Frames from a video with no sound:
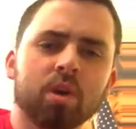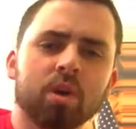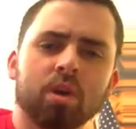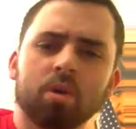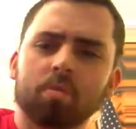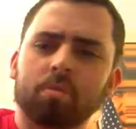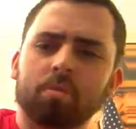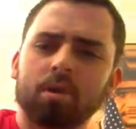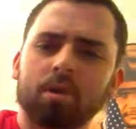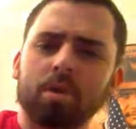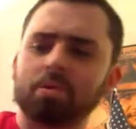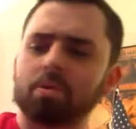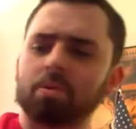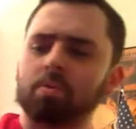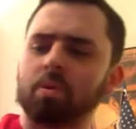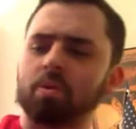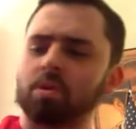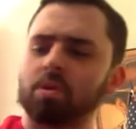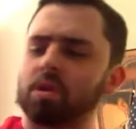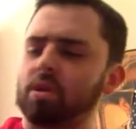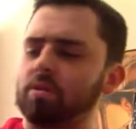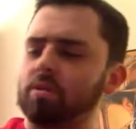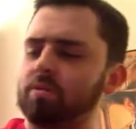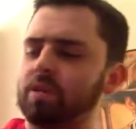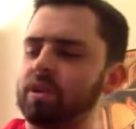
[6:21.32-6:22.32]
perhaps the most
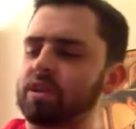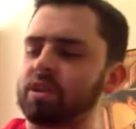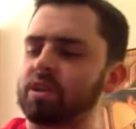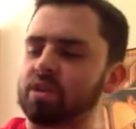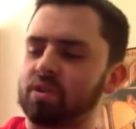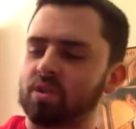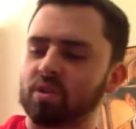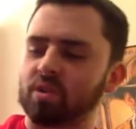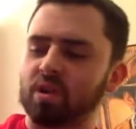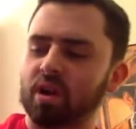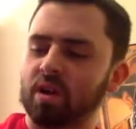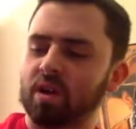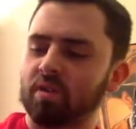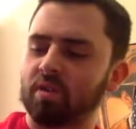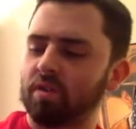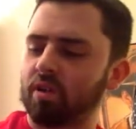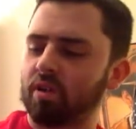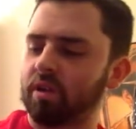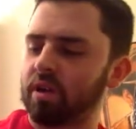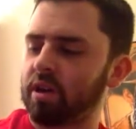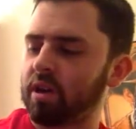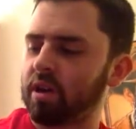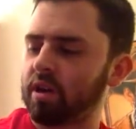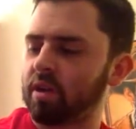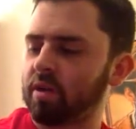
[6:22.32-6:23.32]
conventional cover art.
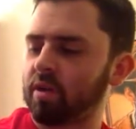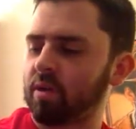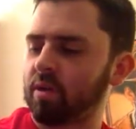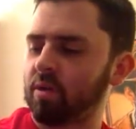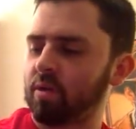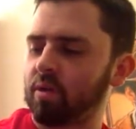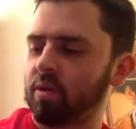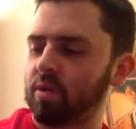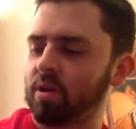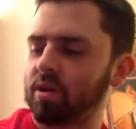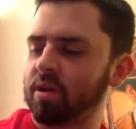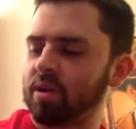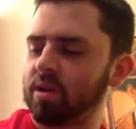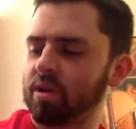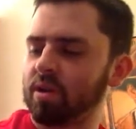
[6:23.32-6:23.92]
The whole